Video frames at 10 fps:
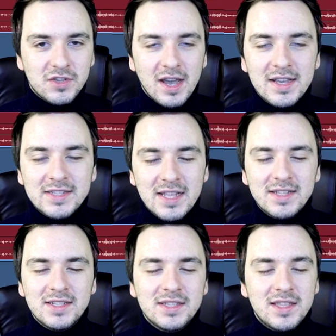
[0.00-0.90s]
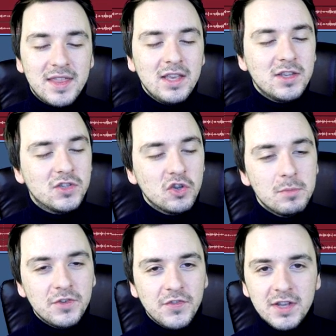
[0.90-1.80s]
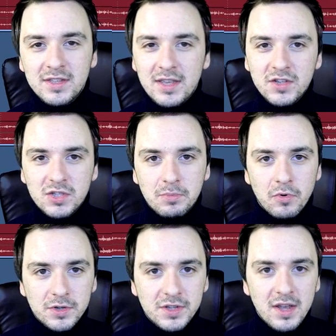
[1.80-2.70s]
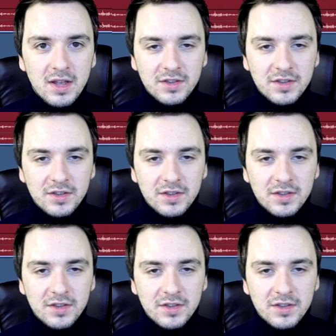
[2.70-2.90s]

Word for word: So guys, that's it. Thank you so much for the continued support.